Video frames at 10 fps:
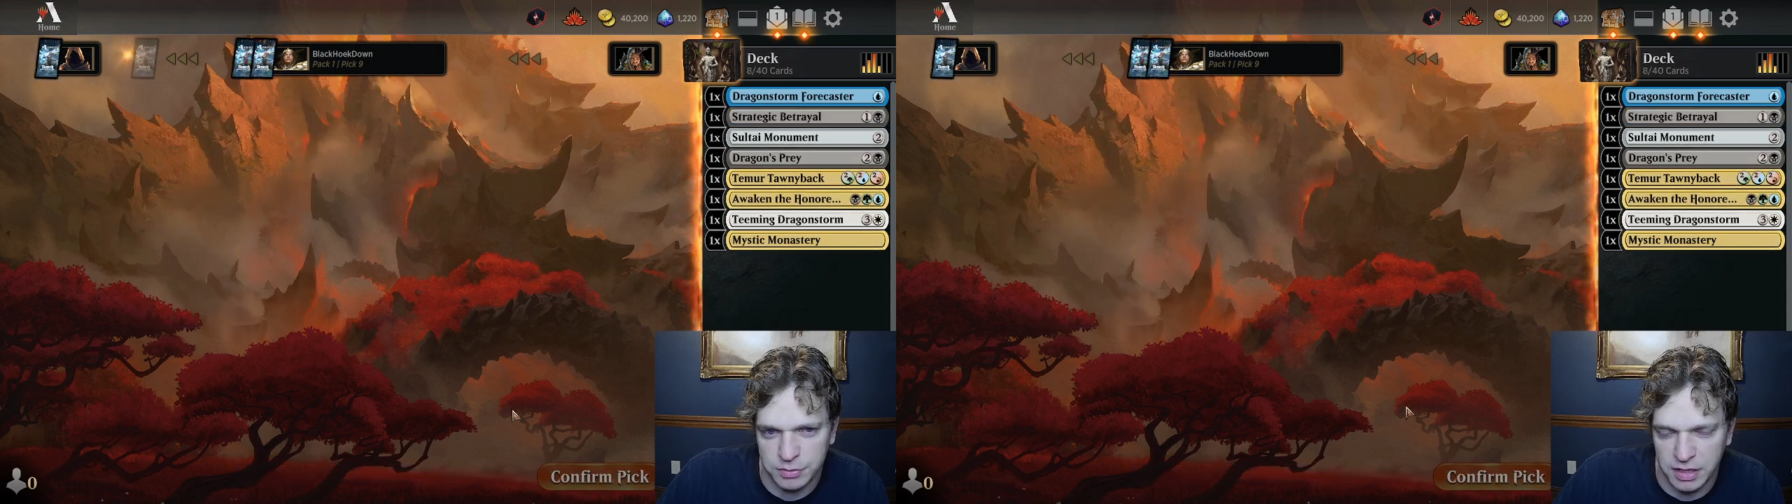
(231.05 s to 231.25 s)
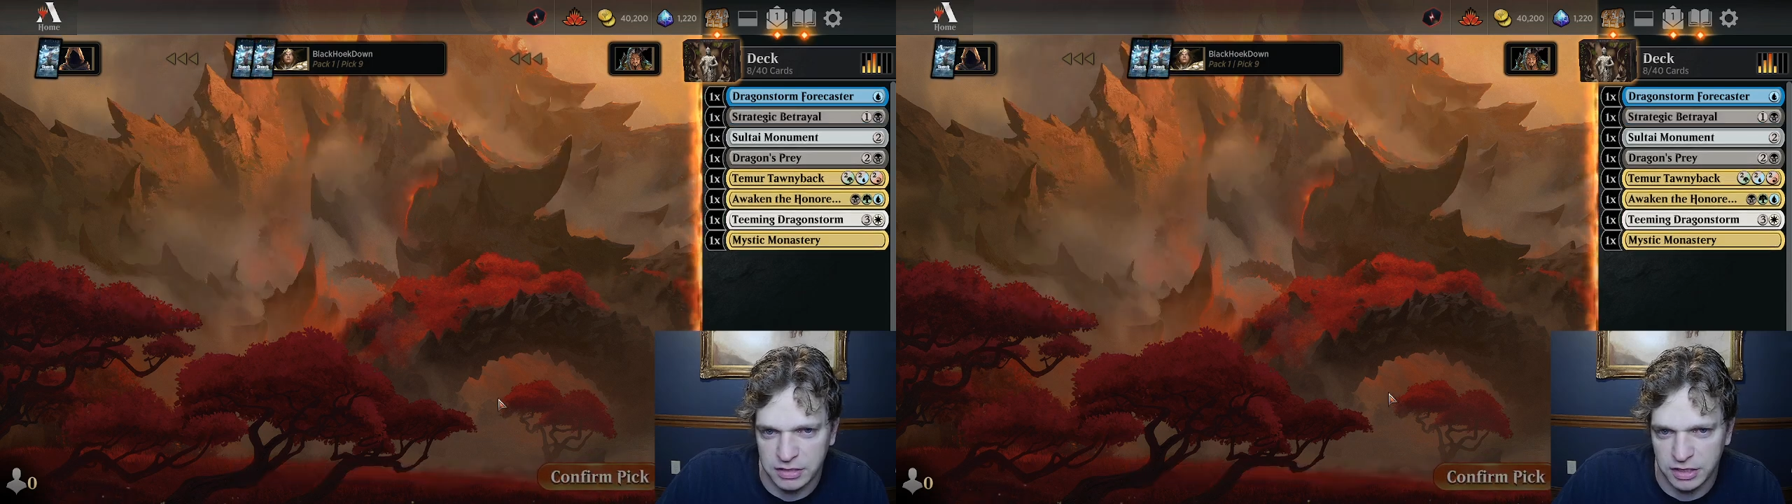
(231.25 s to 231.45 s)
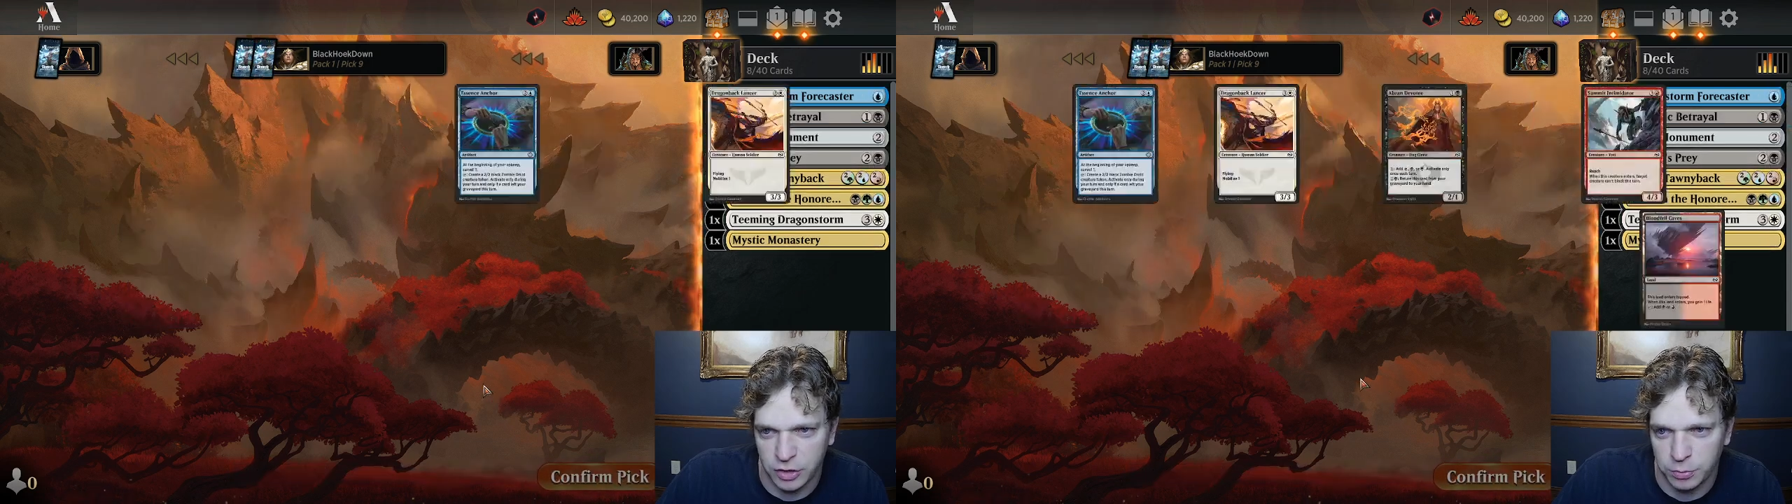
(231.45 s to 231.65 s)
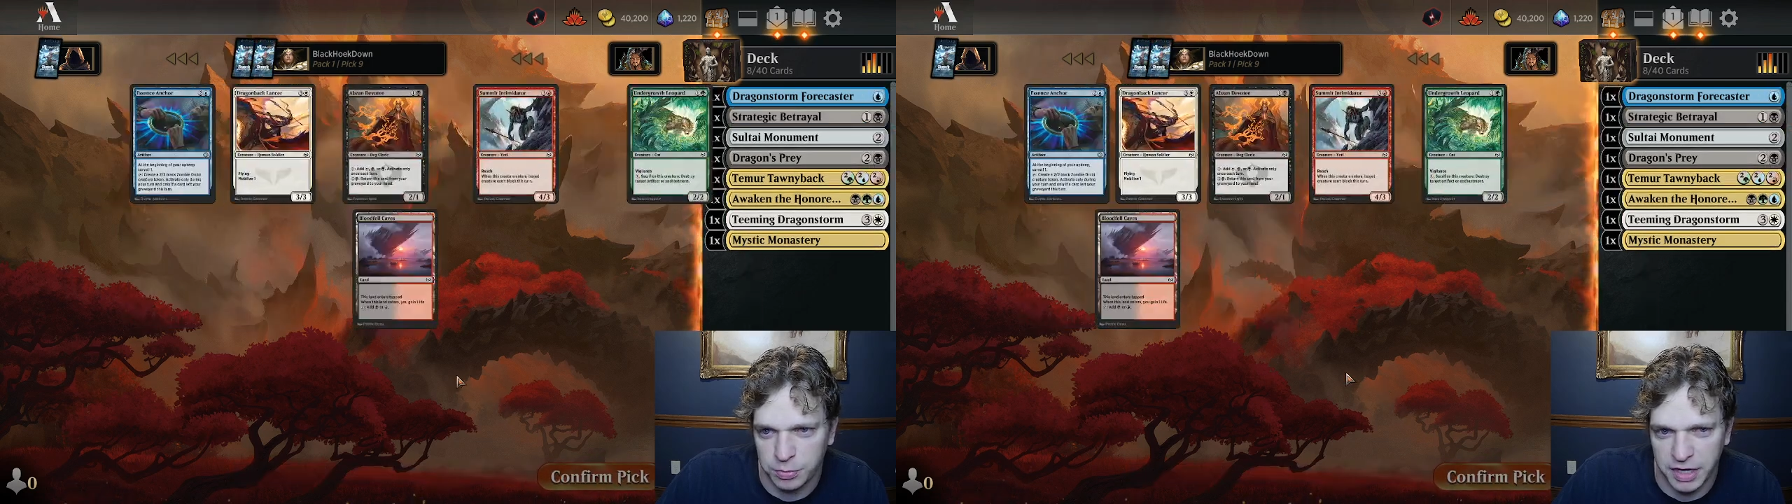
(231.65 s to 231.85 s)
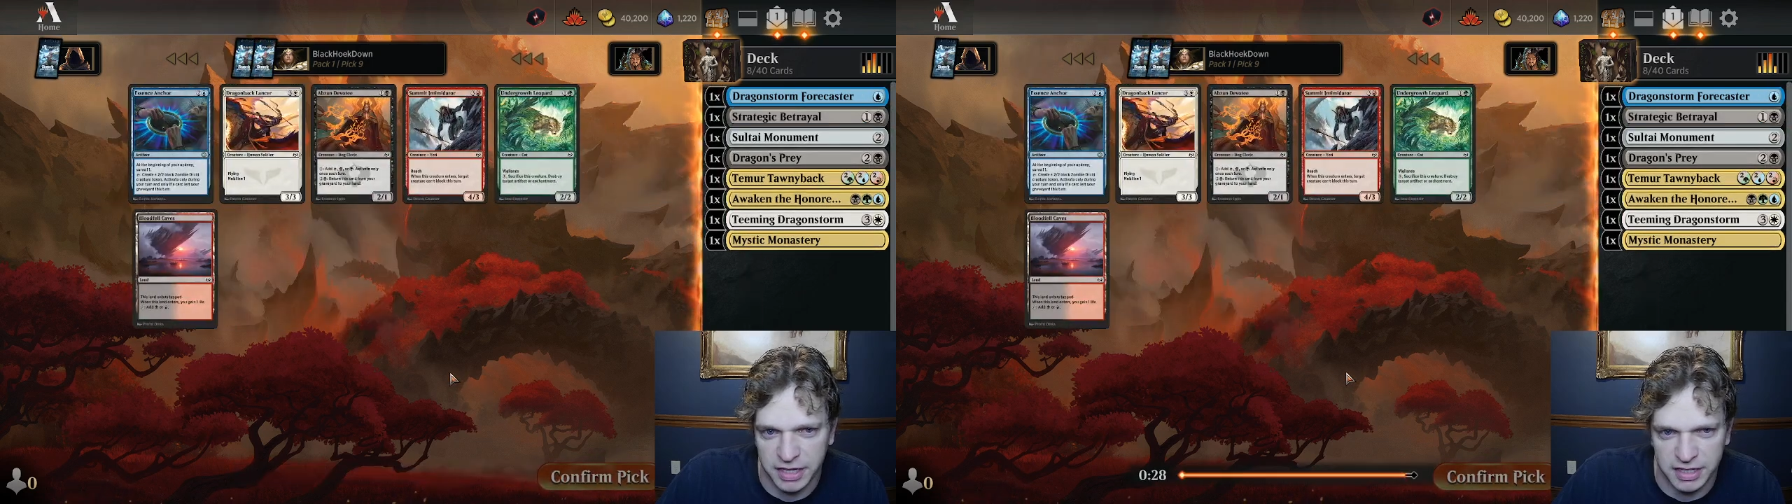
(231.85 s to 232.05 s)
and hope that I can
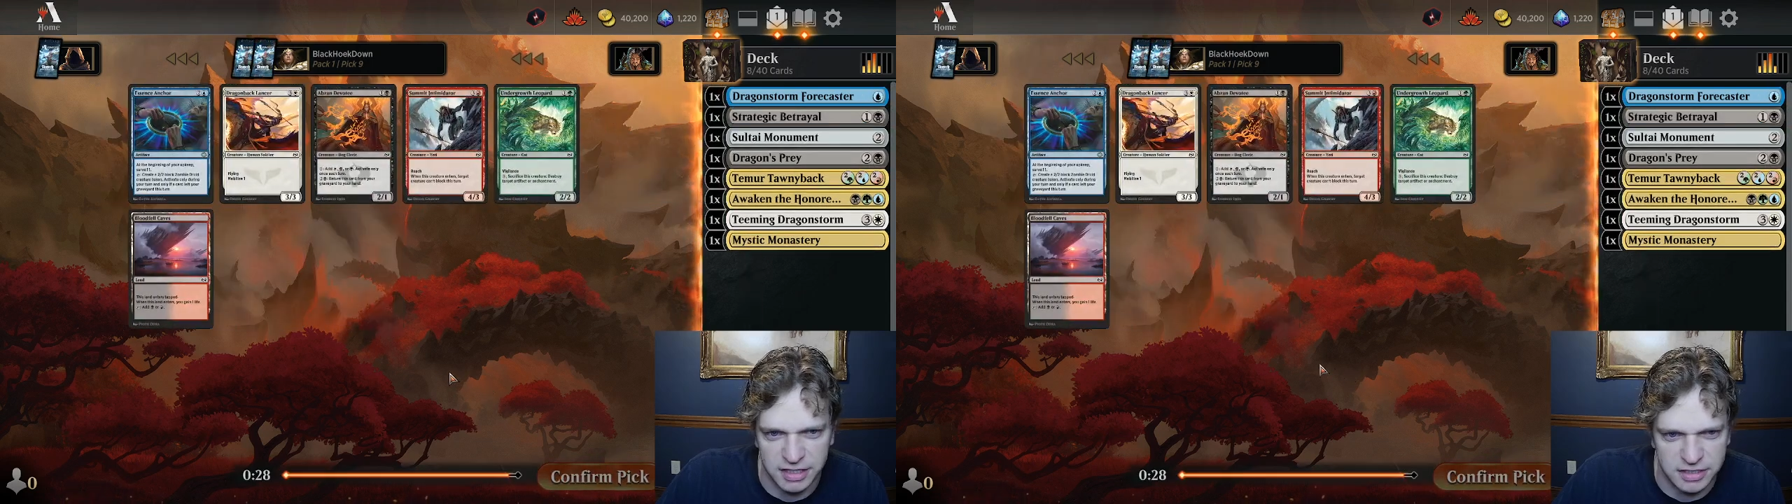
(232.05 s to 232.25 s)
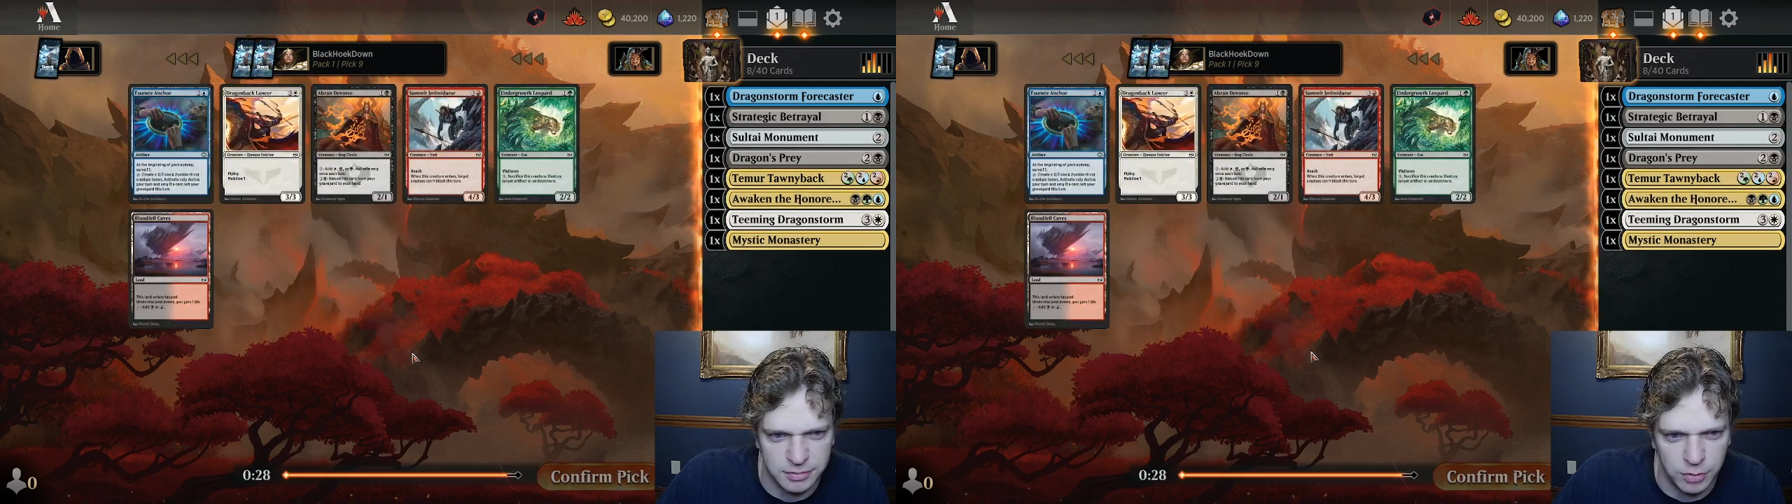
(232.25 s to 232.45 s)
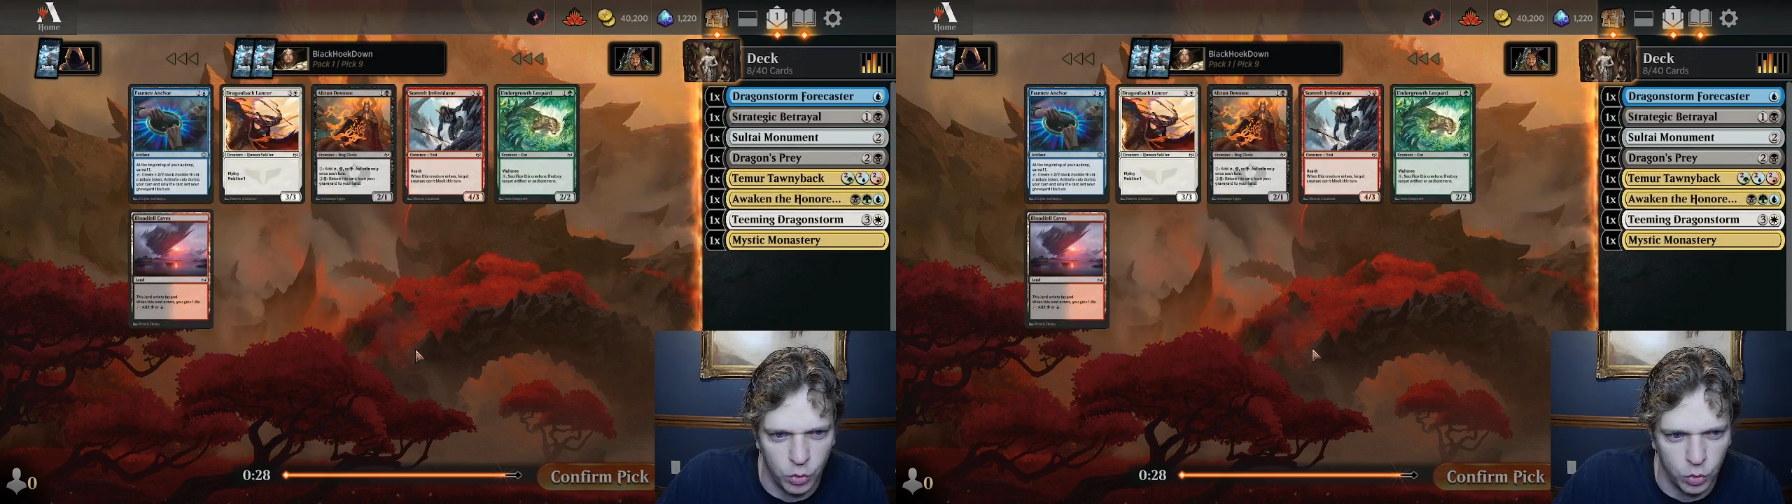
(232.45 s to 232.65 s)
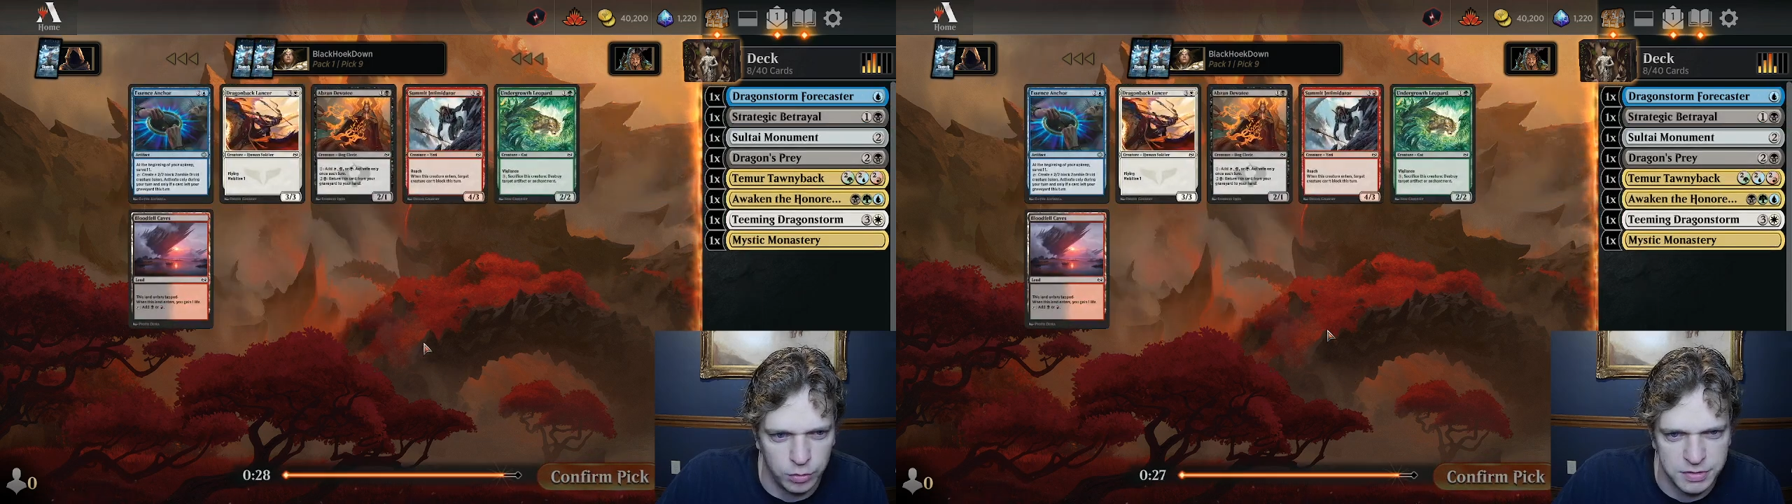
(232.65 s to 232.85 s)
get some orbs.